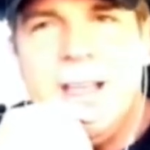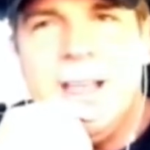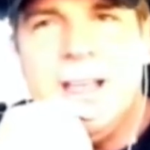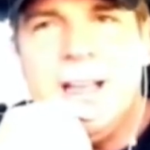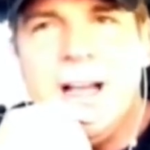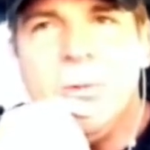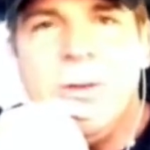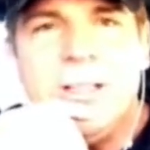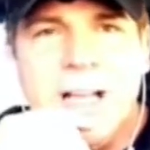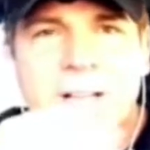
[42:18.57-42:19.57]
And I
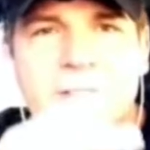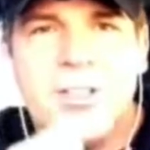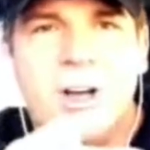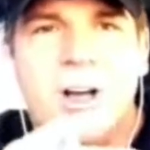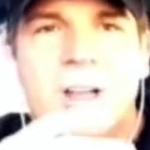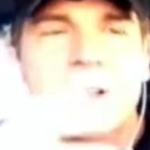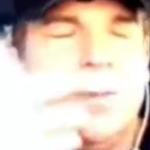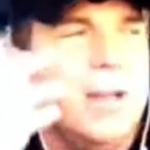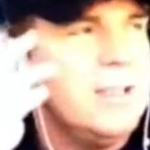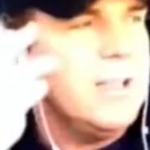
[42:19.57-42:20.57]
reach out to all of them, and I